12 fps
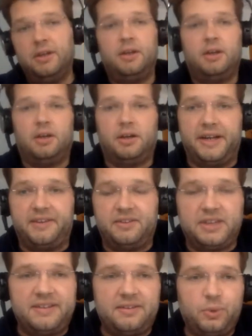All right, so
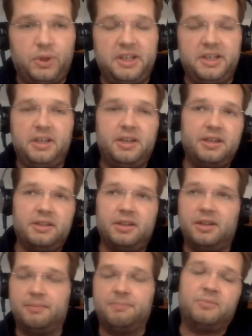that's really
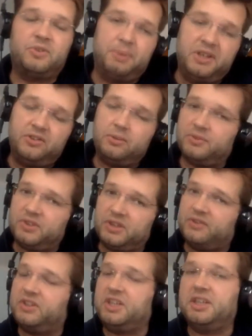Debezium
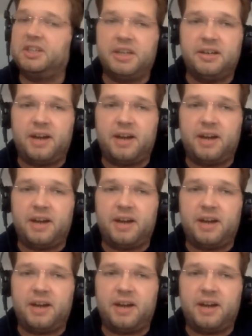CDC.